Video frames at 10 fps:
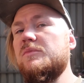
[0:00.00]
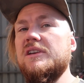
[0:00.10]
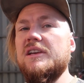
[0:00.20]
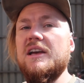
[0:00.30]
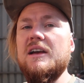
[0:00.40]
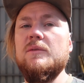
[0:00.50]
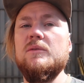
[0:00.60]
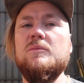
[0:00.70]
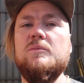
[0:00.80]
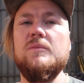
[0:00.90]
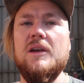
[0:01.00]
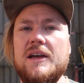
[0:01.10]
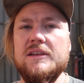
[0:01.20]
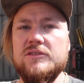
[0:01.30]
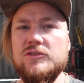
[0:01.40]
Bigger carby with a
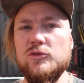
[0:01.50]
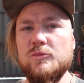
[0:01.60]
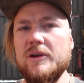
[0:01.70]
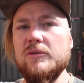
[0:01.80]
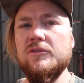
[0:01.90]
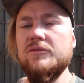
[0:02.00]
uh, dual barrel